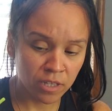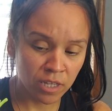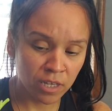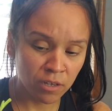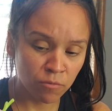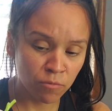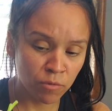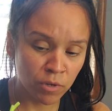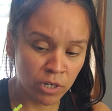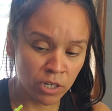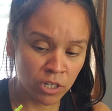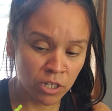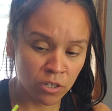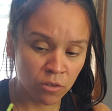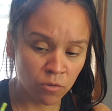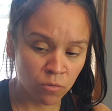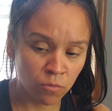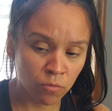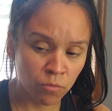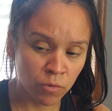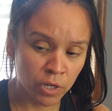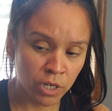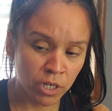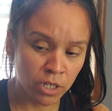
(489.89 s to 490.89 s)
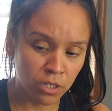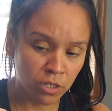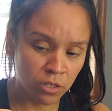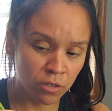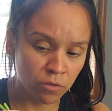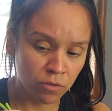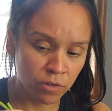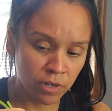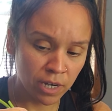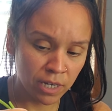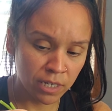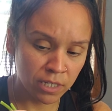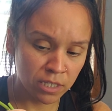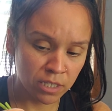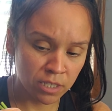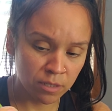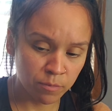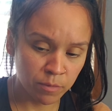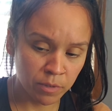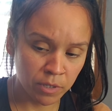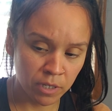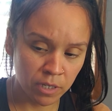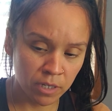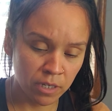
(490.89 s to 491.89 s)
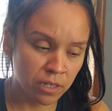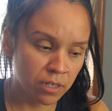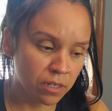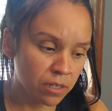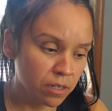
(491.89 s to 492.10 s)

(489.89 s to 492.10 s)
Like, what do you guys put